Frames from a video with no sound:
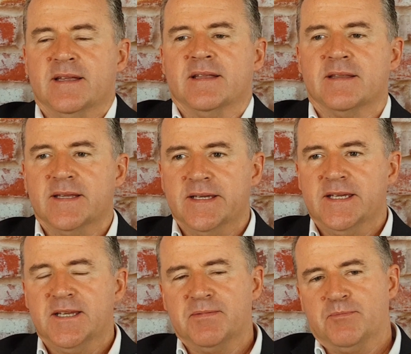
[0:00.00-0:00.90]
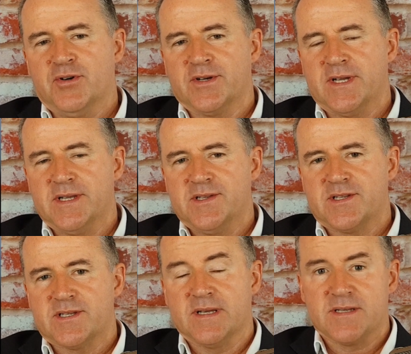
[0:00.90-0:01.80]
The book
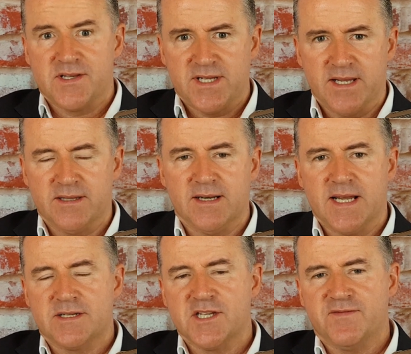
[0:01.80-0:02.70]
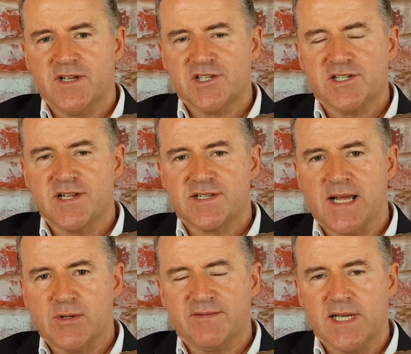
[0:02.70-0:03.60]
is, as I said, the latest version is
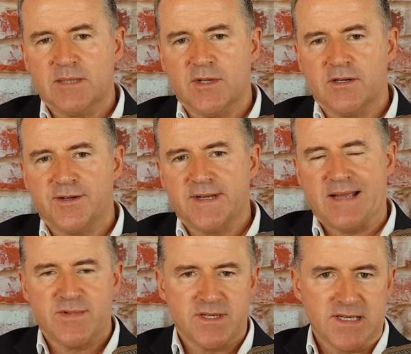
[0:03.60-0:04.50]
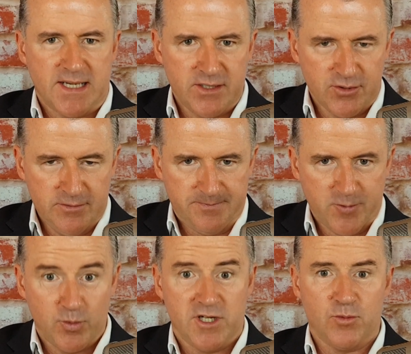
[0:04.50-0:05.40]
now available on Amazon Kindle
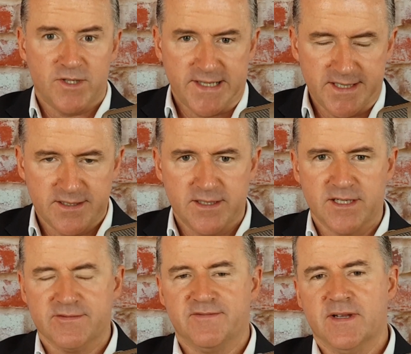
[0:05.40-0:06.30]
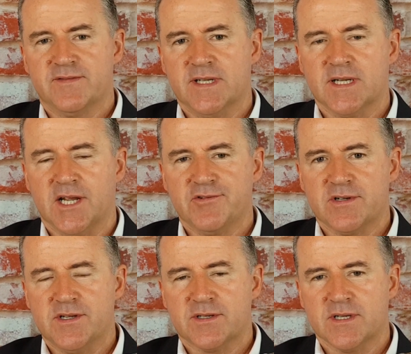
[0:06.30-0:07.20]
worldwide in over 15
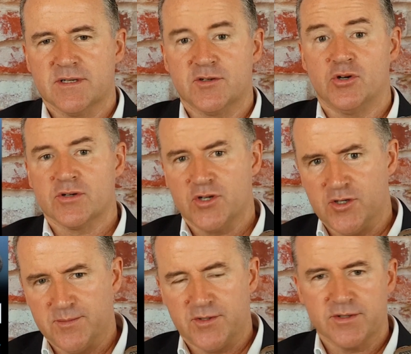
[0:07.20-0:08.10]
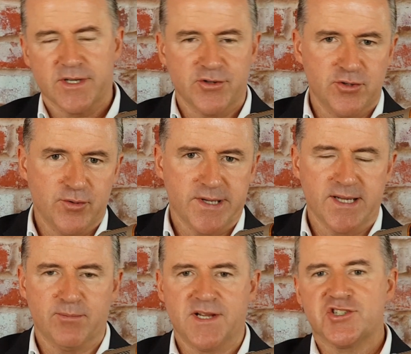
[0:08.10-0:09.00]
countries, so
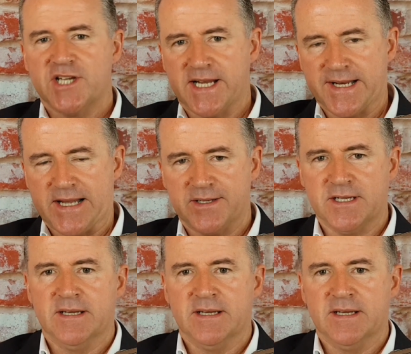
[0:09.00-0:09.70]
.com.co.uk. Please check it out.